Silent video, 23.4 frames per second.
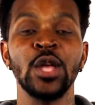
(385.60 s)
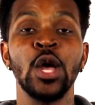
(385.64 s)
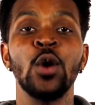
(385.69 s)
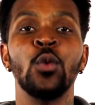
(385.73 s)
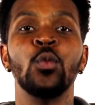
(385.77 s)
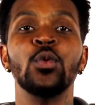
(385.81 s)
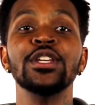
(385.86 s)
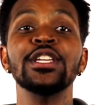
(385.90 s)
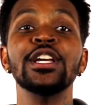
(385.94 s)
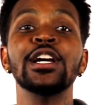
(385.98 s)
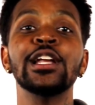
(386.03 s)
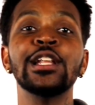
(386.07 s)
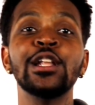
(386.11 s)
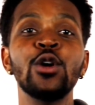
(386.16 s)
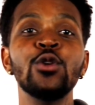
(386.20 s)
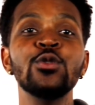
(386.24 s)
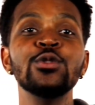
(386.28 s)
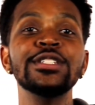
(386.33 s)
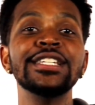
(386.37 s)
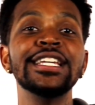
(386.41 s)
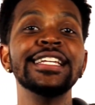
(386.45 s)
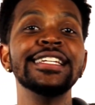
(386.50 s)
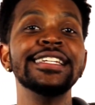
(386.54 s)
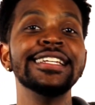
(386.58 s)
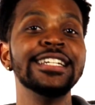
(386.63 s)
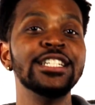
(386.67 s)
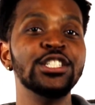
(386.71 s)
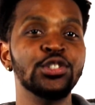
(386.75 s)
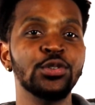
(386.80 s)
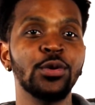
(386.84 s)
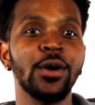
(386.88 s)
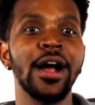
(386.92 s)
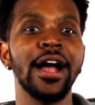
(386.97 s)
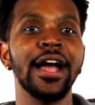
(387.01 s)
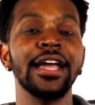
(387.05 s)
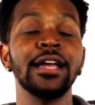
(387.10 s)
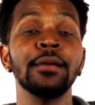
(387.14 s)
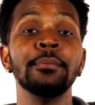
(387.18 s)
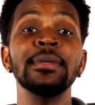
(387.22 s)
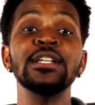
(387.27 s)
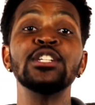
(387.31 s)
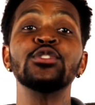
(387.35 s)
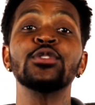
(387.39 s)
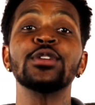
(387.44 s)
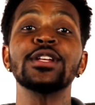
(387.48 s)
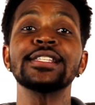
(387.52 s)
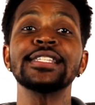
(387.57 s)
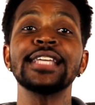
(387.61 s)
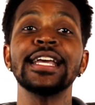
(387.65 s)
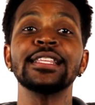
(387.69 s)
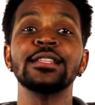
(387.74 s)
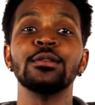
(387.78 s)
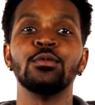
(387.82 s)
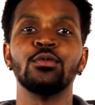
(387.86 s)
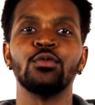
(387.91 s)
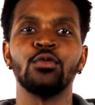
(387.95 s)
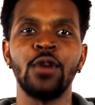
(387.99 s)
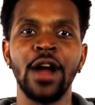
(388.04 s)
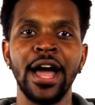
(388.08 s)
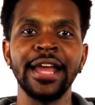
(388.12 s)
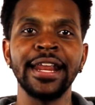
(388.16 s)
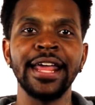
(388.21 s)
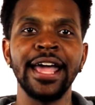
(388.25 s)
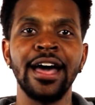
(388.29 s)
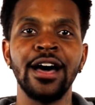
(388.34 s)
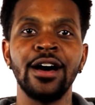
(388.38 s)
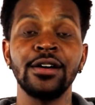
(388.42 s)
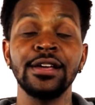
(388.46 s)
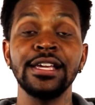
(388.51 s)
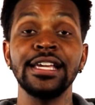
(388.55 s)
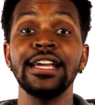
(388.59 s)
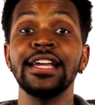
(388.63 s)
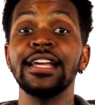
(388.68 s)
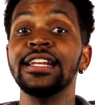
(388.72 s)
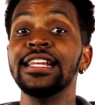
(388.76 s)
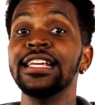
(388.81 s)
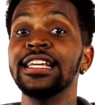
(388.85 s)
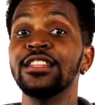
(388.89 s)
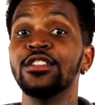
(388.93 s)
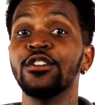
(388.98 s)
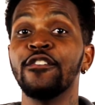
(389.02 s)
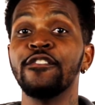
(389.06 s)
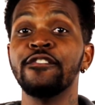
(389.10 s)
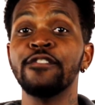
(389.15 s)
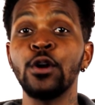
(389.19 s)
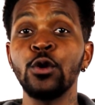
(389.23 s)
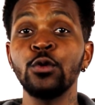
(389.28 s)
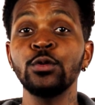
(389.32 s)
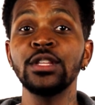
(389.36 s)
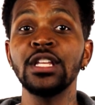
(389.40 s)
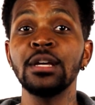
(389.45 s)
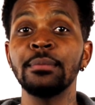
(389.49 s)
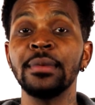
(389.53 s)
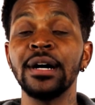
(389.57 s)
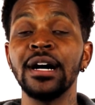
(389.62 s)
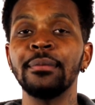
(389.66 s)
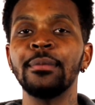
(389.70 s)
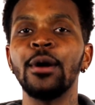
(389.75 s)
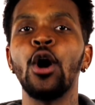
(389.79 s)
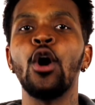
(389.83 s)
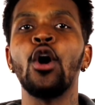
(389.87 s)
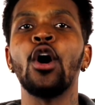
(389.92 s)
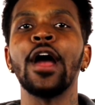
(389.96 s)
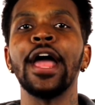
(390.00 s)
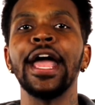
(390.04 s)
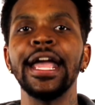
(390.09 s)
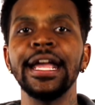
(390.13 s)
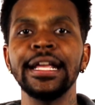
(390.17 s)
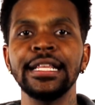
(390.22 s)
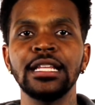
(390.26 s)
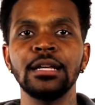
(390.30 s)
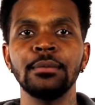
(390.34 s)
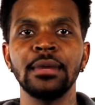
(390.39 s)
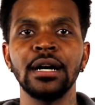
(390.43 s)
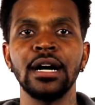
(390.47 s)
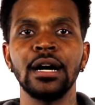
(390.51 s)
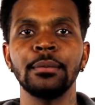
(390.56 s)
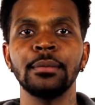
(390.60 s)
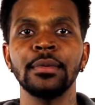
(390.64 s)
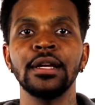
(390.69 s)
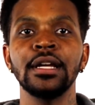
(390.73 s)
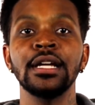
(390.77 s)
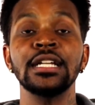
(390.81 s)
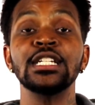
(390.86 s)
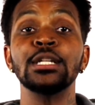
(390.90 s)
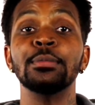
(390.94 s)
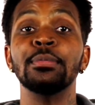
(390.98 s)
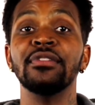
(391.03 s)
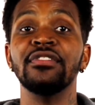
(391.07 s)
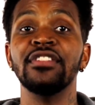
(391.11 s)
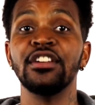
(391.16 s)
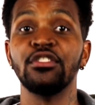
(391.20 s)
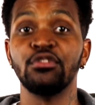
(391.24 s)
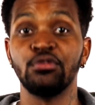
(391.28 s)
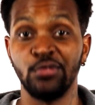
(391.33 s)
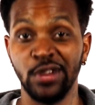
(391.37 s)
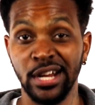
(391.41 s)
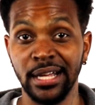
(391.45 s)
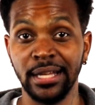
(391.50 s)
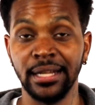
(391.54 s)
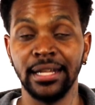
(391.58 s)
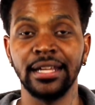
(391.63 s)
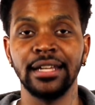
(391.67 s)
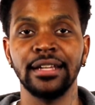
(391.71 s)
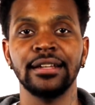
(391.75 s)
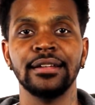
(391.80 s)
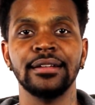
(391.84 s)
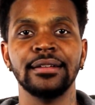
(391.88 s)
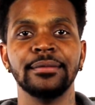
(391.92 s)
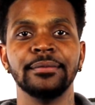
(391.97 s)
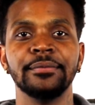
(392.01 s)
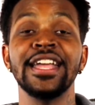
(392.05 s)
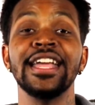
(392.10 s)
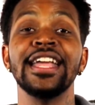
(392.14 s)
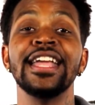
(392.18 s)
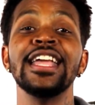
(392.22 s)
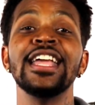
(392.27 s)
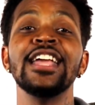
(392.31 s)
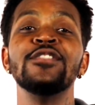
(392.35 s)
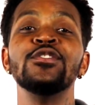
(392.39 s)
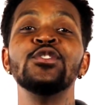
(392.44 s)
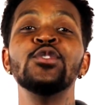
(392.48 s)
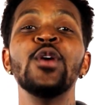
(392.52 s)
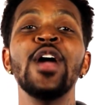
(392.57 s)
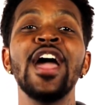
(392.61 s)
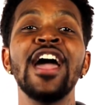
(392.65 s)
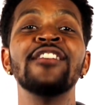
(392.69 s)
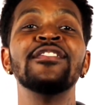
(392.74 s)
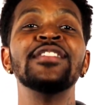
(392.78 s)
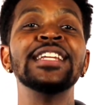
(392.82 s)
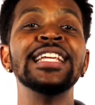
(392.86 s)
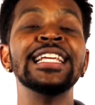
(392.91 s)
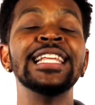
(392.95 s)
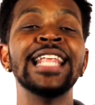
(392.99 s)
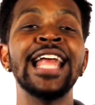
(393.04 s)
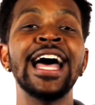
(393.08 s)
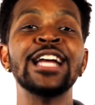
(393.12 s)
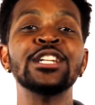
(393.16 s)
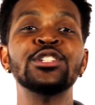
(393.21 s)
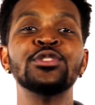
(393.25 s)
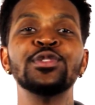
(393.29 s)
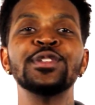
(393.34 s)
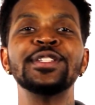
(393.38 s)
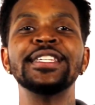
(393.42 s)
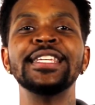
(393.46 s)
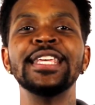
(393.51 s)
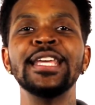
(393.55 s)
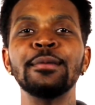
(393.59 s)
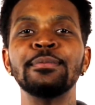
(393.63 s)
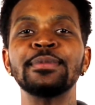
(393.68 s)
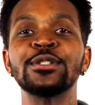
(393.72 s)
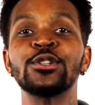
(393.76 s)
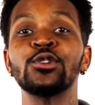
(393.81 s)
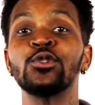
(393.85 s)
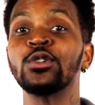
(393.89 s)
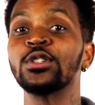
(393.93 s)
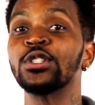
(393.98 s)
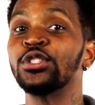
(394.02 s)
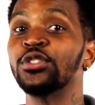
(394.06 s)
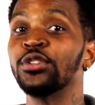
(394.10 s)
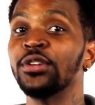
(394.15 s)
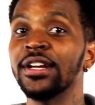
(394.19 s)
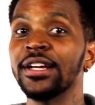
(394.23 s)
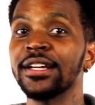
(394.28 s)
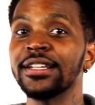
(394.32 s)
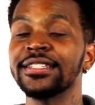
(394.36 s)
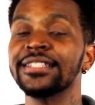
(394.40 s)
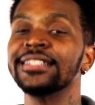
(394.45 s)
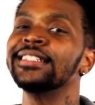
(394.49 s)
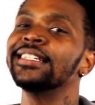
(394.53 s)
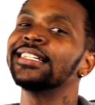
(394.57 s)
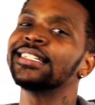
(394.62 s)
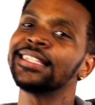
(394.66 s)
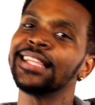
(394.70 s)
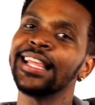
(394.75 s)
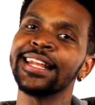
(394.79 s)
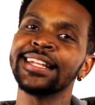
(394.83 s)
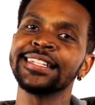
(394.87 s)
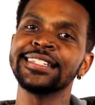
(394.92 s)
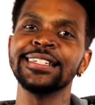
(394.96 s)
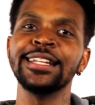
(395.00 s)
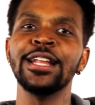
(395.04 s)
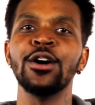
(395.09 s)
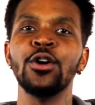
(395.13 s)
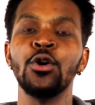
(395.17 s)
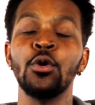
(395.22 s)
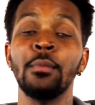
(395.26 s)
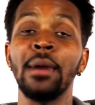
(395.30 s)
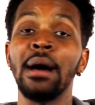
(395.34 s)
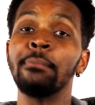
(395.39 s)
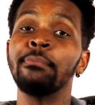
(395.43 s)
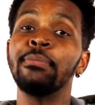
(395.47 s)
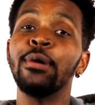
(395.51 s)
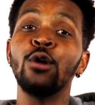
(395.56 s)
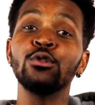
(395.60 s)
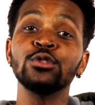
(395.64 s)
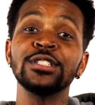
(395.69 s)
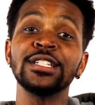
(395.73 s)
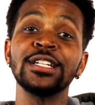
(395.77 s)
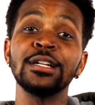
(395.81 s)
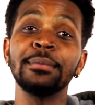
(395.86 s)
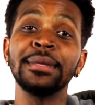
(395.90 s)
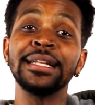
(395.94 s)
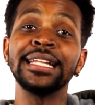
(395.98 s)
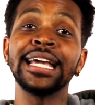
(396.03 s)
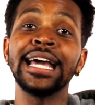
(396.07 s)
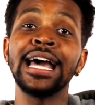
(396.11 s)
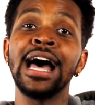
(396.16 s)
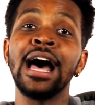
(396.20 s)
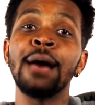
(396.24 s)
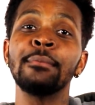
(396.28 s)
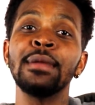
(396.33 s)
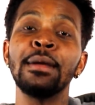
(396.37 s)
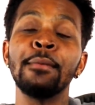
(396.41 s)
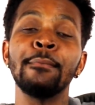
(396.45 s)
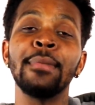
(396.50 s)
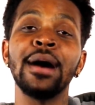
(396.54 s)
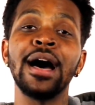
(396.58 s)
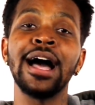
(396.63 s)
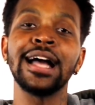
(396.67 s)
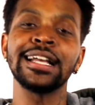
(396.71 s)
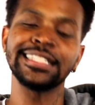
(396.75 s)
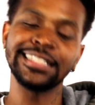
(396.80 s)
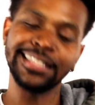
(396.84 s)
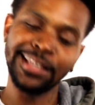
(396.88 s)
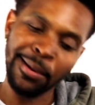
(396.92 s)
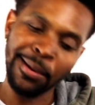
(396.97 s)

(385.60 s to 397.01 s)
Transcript: When your clothes get done drying, be sure to take them right out and either fold them up or hang them up to prevent wrinkling. If you have any laundry tips or tricks, just let us know by posting them in the comment box